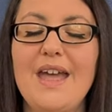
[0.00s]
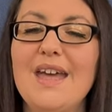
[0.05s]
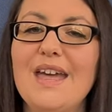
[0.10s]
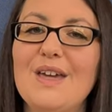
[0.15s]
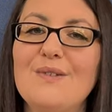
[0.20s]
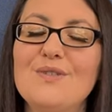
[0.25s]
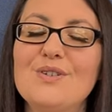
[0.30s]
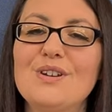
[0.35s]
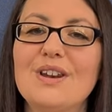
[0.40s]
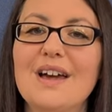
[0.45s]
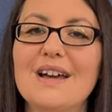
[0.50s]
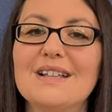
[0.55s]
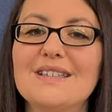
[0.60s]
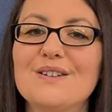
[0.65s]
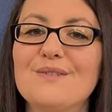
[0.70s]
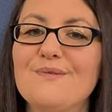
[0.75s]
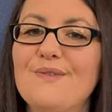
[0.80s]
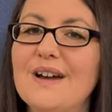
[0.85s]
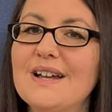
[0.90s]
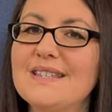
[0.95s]
If you'd like to
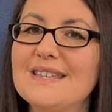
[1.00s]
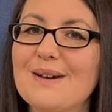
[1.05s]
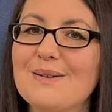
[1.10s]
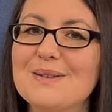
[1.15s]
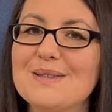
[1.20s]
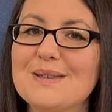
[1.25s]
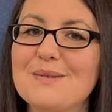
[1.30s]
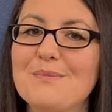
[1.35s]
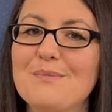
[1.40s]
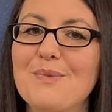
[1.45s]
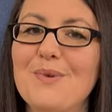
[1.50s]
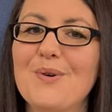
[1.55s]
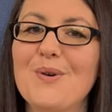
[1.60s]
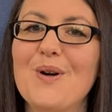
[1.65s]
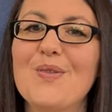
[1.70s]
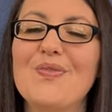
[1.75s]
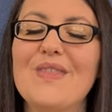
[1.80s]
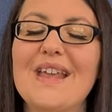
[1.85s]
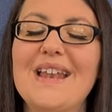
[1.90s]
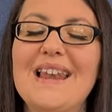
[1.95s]
find out some
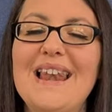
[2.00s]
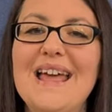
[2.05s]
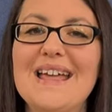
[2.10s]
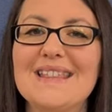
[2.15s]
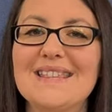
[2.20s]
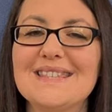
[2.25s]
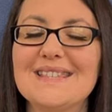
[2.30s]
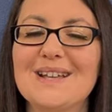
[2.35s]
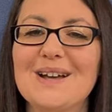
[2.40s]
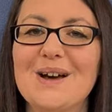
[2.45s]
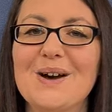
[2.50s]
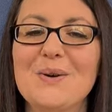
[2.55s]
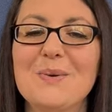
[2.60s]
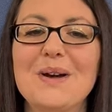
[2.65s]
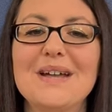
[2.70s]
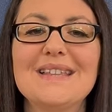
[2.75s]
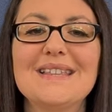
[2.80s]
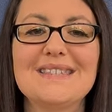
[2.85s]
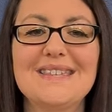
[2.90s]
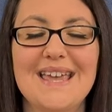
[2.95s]
more, then let's go
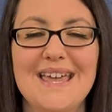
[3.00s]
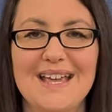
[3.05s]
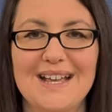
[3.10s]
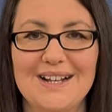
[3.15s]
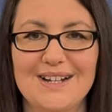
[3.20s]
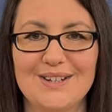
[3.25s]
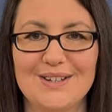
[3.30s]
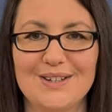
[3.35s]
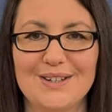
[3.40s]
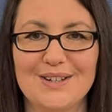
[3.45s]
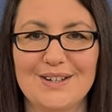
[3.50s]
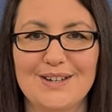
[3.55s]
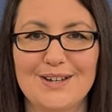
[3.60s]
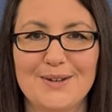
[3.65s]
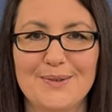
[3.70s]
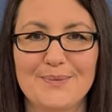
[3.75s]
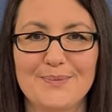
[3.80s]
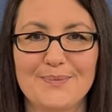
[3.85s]
and take a look.